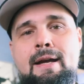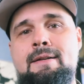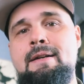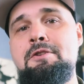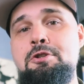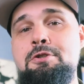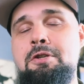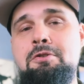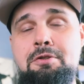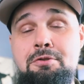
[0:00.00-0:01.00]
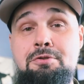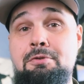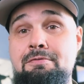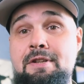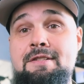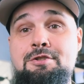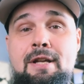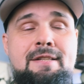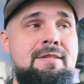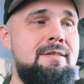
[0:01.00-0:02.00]
And another trick you can use with vintage
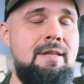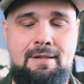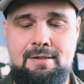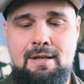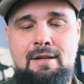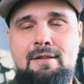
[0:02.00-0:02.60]
lenses is